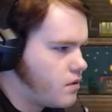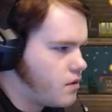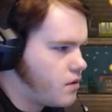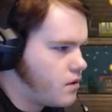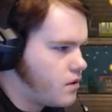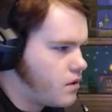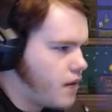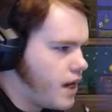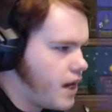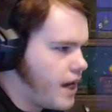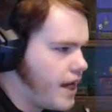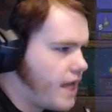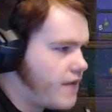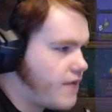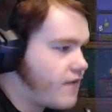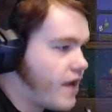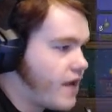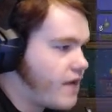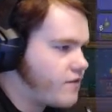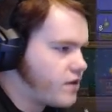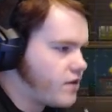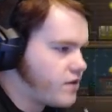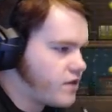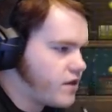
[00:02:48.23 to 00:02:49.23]
I have
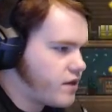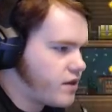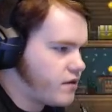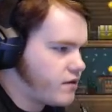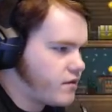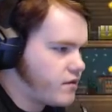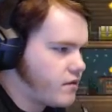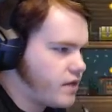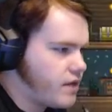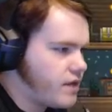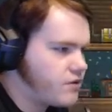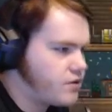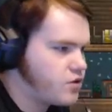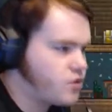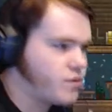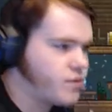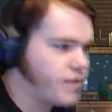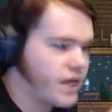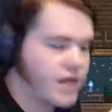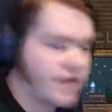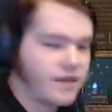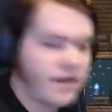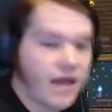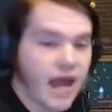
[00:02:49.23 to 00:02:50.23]
everything. It
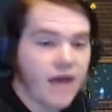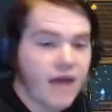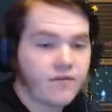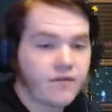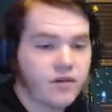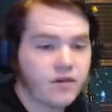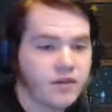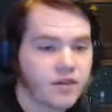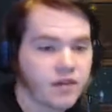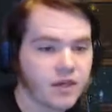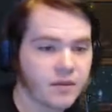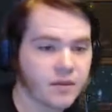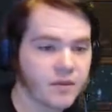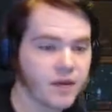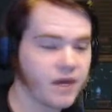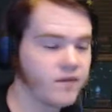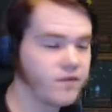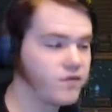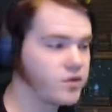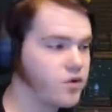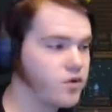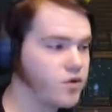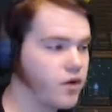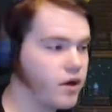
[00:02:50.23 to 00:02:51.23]
duplicated everything in my
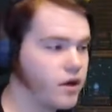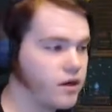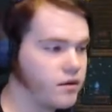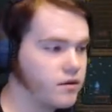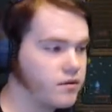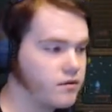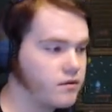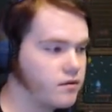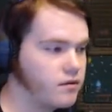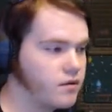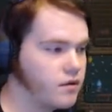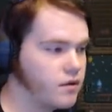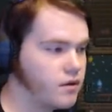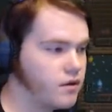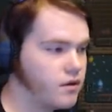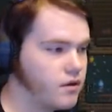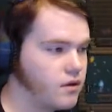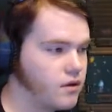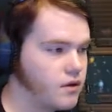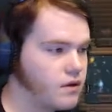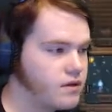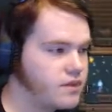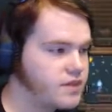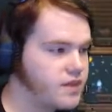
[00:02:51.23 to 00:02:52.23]
inventory.
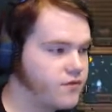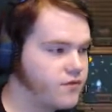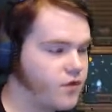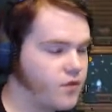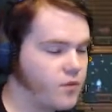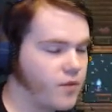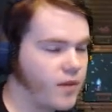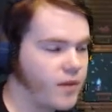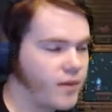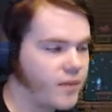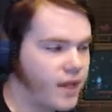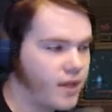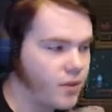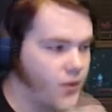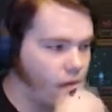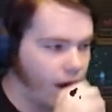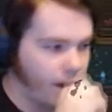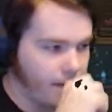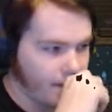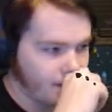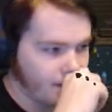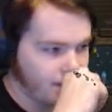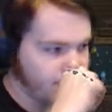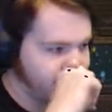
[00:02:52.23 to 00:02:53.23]
Except for my main
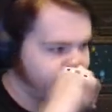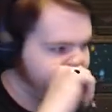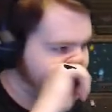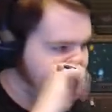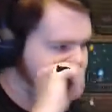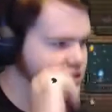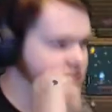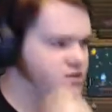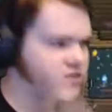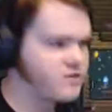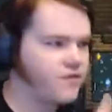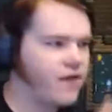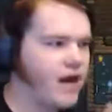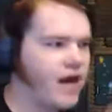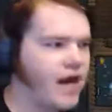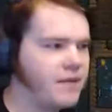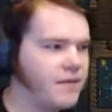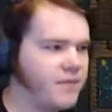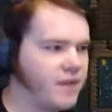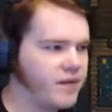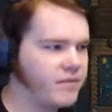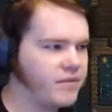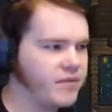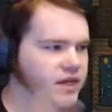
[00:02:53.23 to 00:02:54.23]
weapons, which is fine
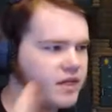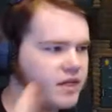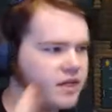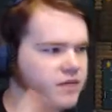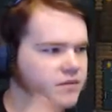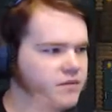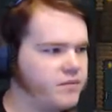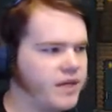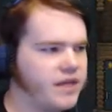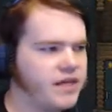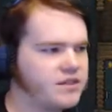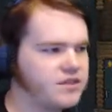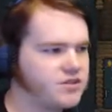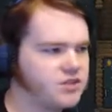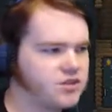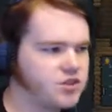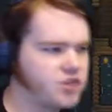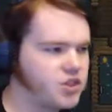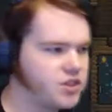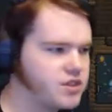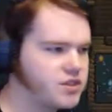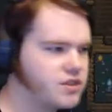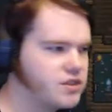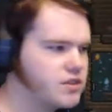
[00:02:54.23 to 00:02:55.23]
by me. It's
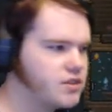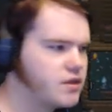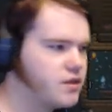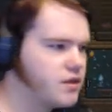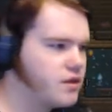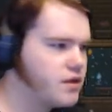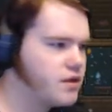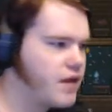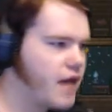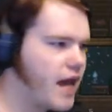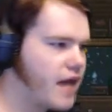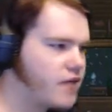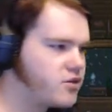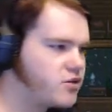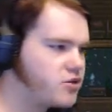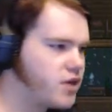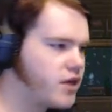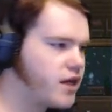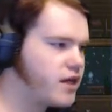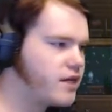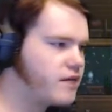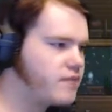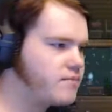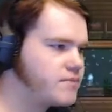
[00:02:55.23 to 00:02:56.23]
just extra
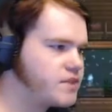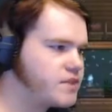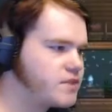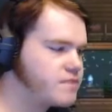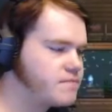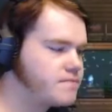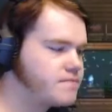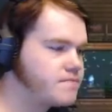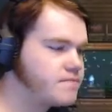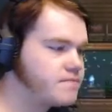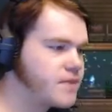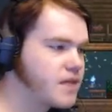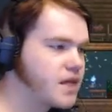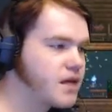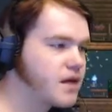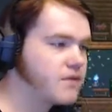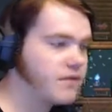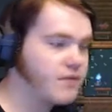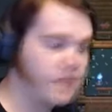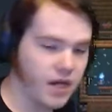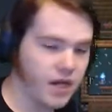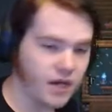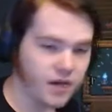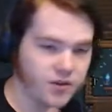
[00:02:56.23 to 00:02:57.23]
items.
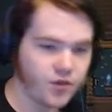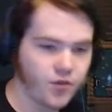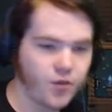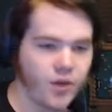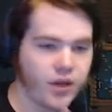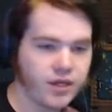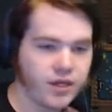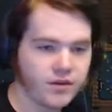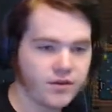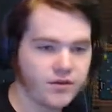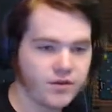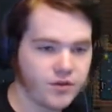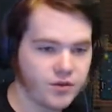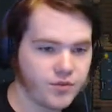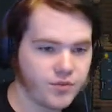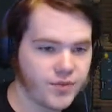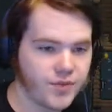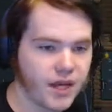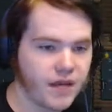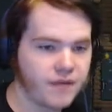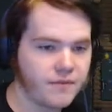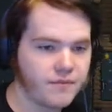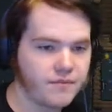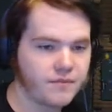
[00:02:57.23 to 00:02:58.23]
The other way you can
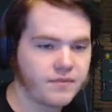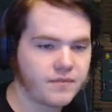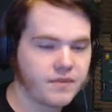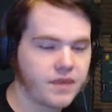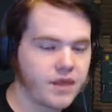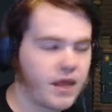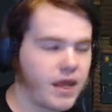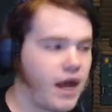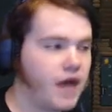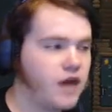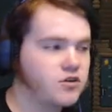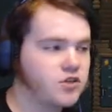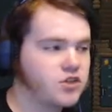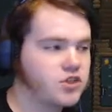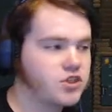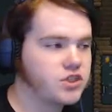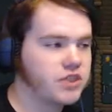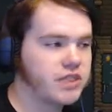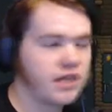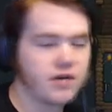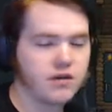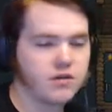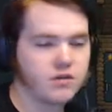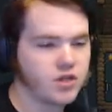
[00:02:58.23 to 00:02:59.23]
duplicate, and I'll just
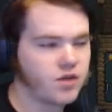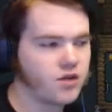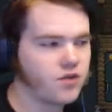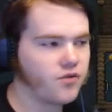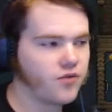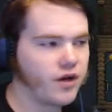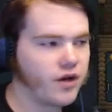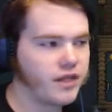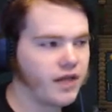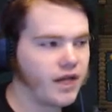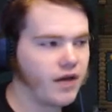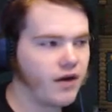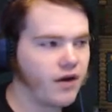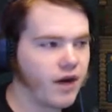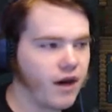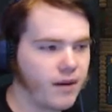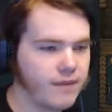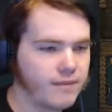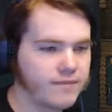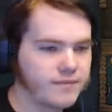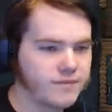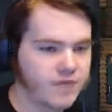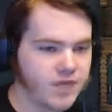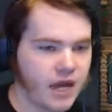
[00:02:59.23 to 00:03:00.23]
tell you right now
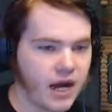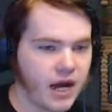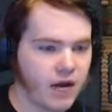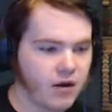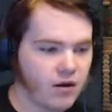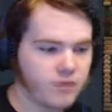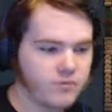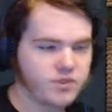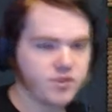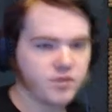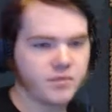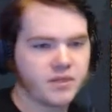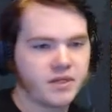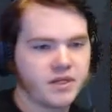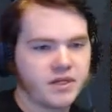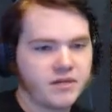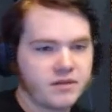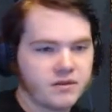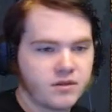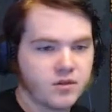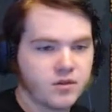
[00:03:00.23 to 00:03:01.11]
how I'm zooming in.